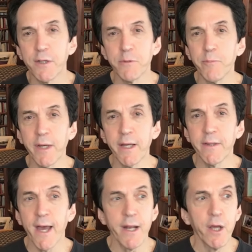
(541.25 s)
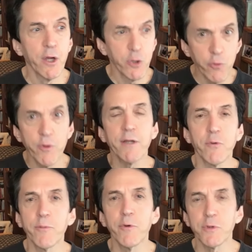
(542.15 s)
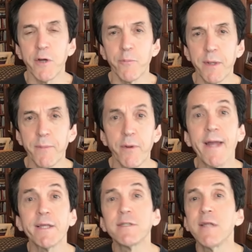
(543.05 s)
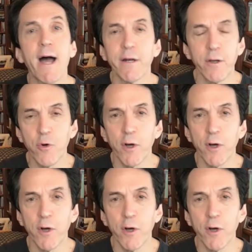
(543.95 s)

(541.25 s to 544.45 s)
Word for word: doesn't mean that you get to abuse other people and it's not